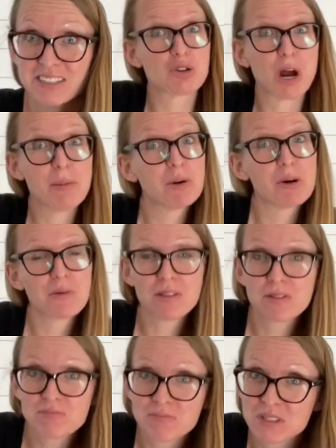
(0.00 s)
Try both,
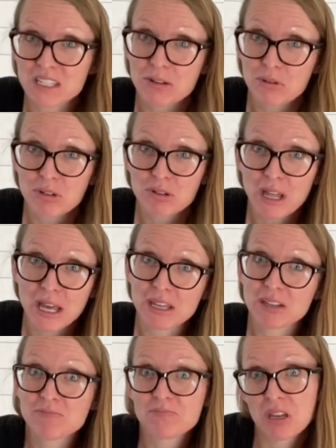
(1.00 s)
see what you like
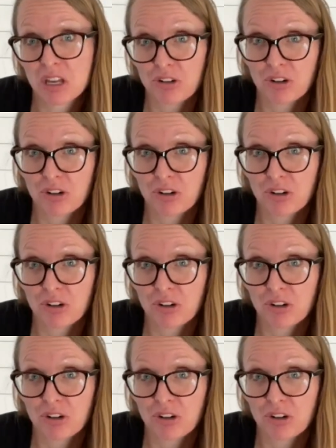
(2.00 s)
in your